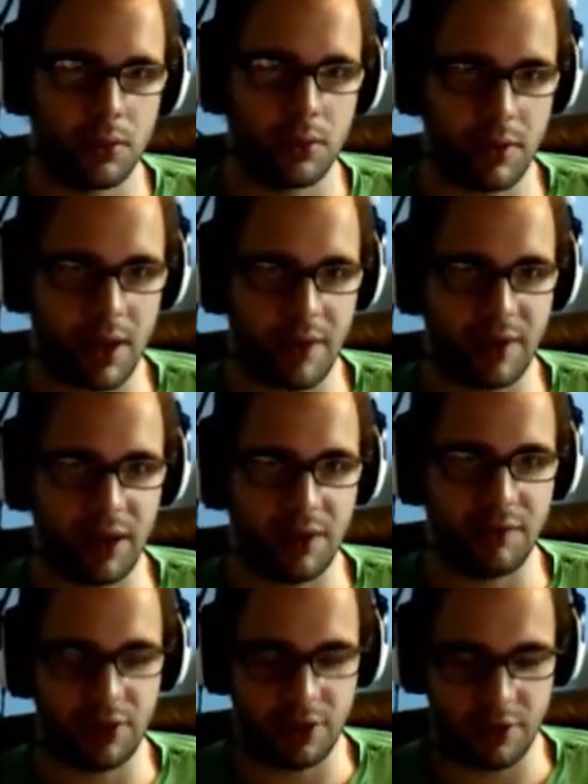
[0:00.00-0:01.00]
Do I have any
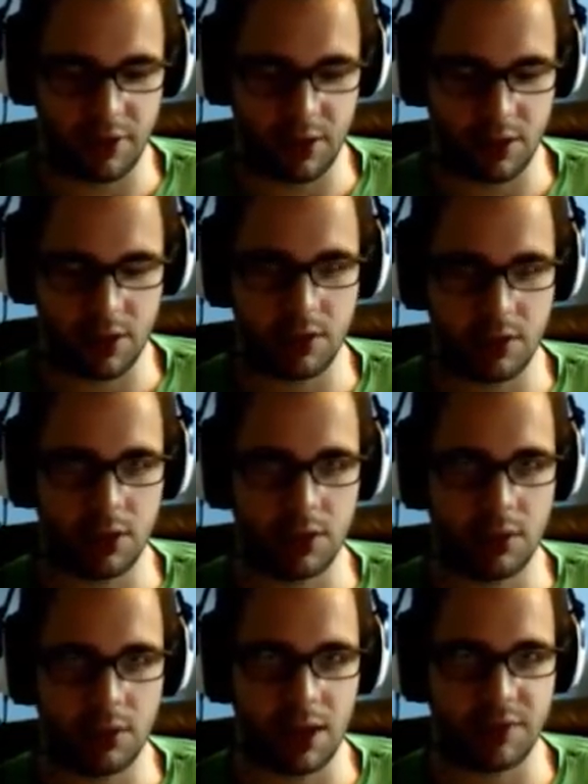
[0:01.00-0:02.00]
inventory? No, no.
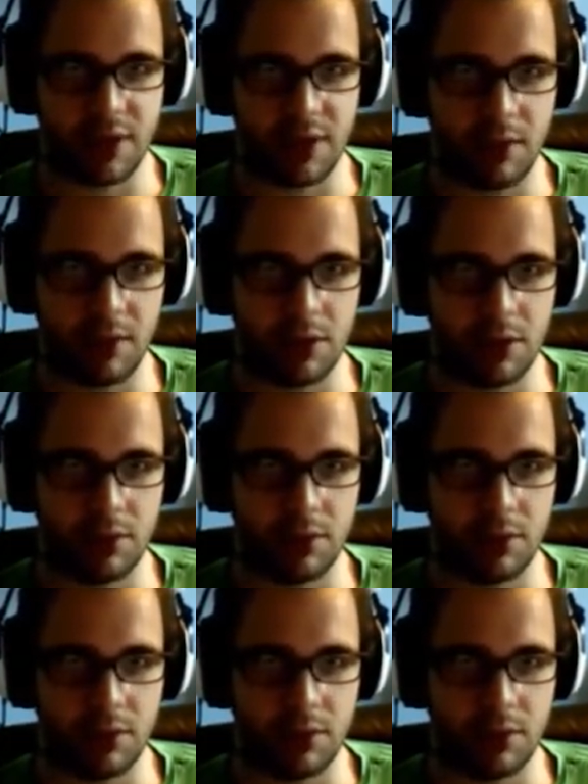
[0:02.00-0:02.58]
Escape? No.